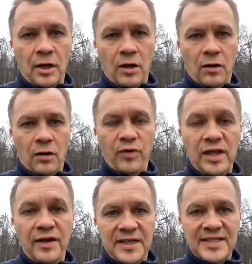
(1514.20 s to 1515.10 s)
we
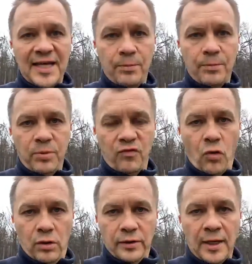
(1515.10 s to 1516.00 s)
live in a stable
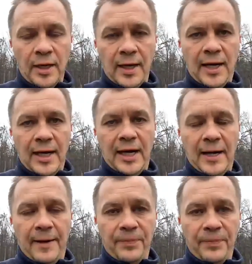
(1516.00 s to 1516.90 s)
world.
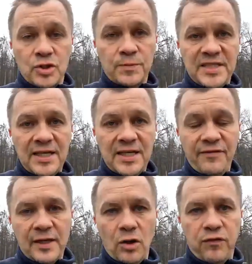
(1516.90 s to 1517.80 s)
Now,
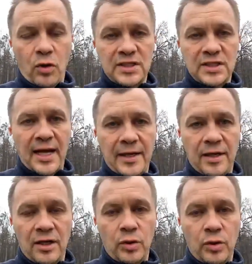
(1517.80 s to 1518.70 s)
specifically, of course, then
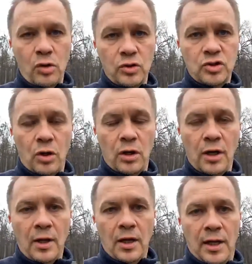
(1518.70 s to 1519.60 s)
you can also,
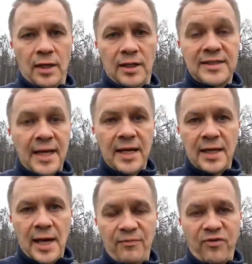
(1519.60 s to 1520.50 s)
let's say
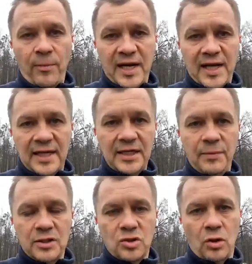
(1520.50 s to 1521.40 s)
I'm from
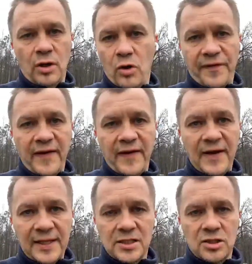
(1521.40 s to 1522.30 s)
academia, or think
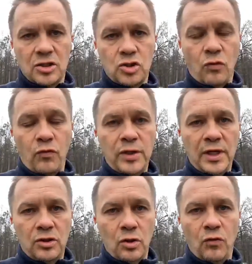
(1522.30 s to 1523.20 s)
tanks. So what you
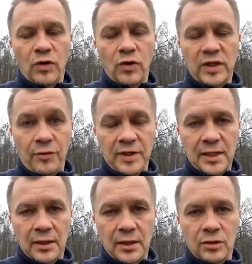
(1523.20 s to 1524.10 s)
can do, what everyone
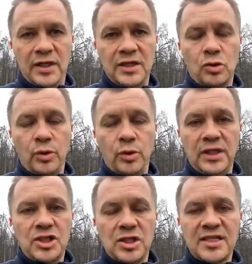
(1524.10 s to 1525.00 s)
can do, is to
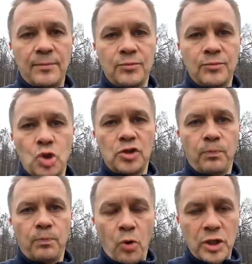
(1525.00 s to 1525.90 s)
engage in some joint
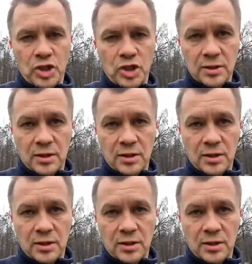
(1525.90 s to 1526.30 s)
projects.